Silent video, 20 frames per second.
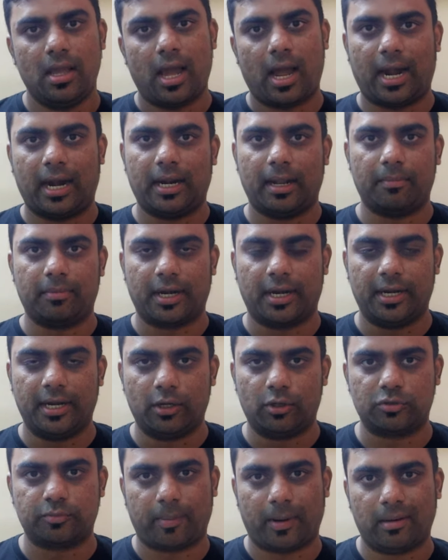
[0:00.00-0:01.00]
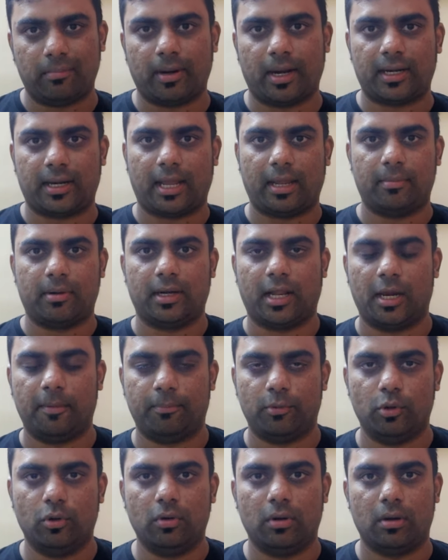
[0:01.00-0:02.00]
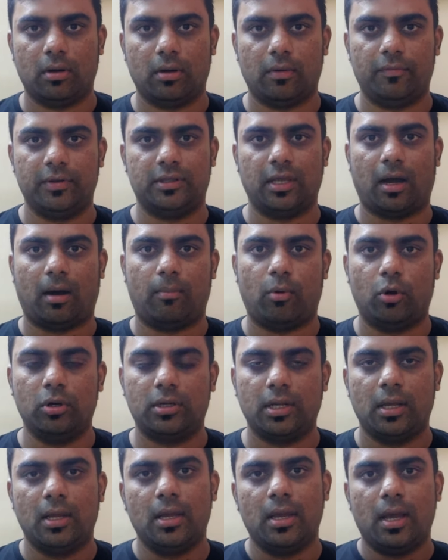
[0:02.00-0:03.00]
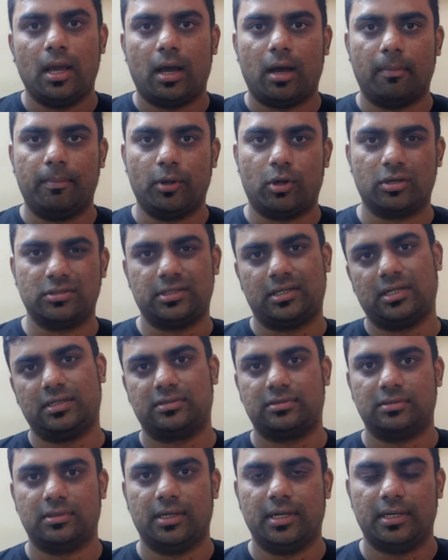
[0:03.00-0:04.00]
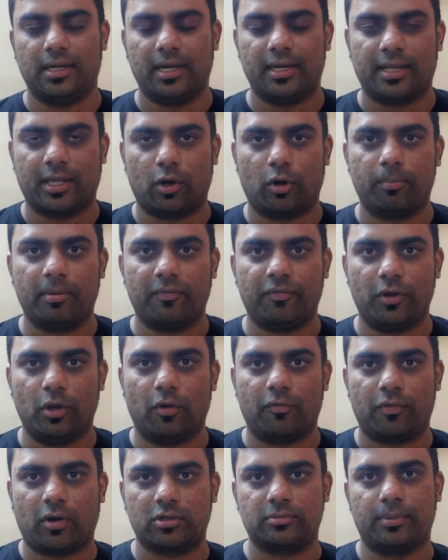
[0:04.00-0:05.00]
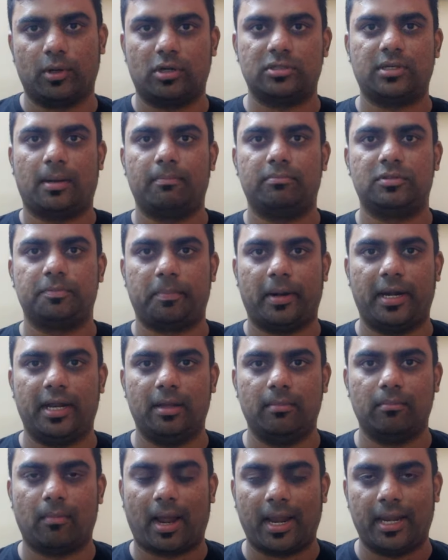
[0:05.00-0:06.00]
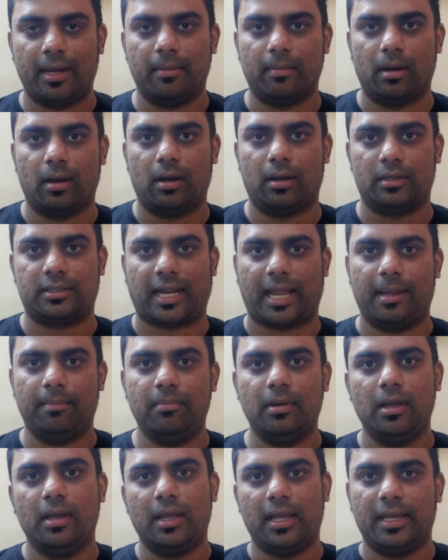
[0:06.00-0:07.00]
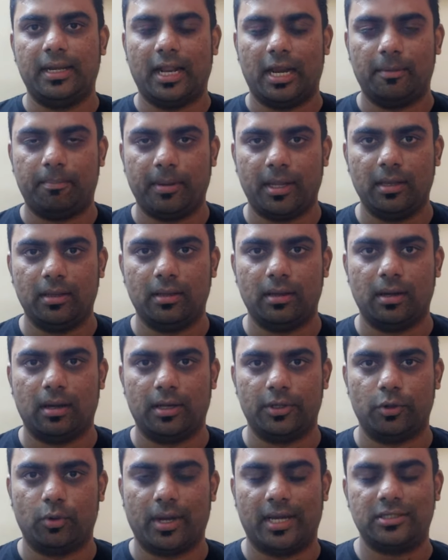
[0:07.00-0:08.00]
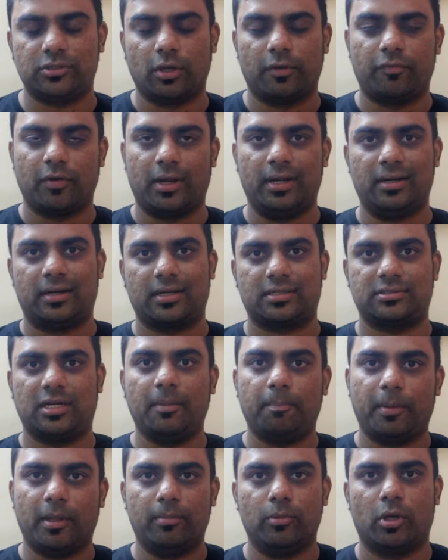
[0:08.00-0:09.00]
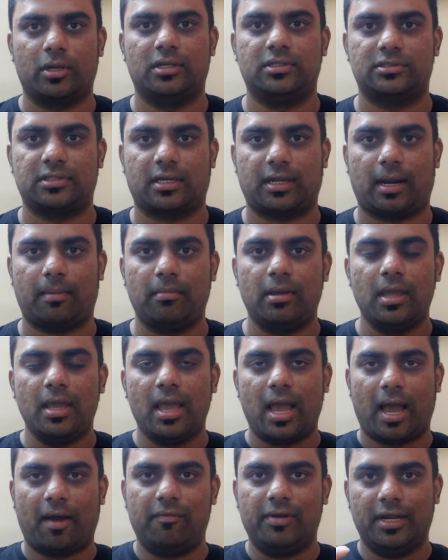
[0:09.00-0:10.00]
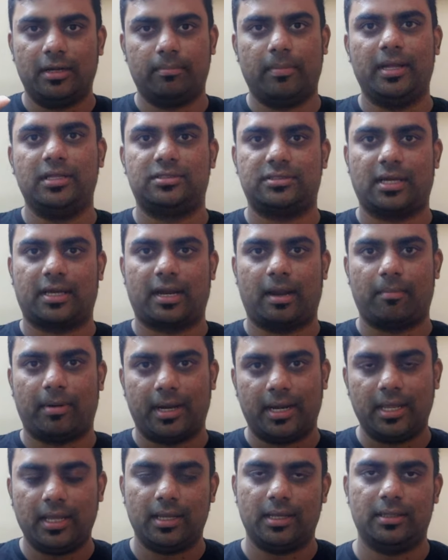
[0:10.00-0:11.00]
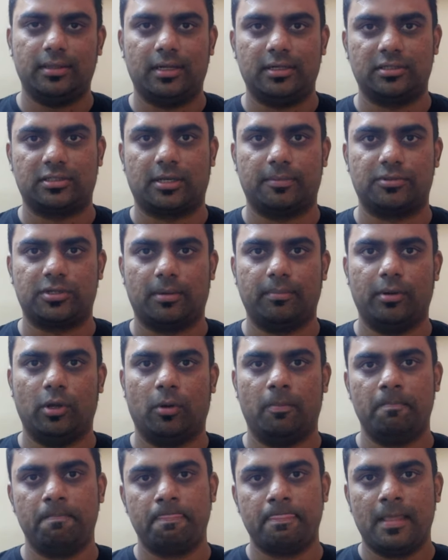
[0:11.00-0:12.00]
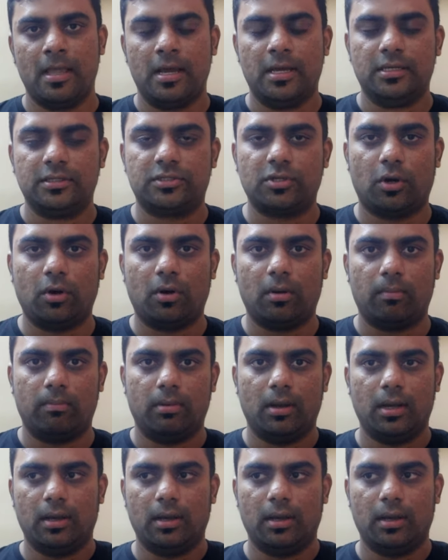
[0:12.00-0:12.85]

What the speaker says: and I'm ready to spend my time and help you with the amount because it cannot be free of cost, because I'm spending my time in helping you guys. So if you're interested, ping me on Instagram. I've linked my Instagram ID in the description below. So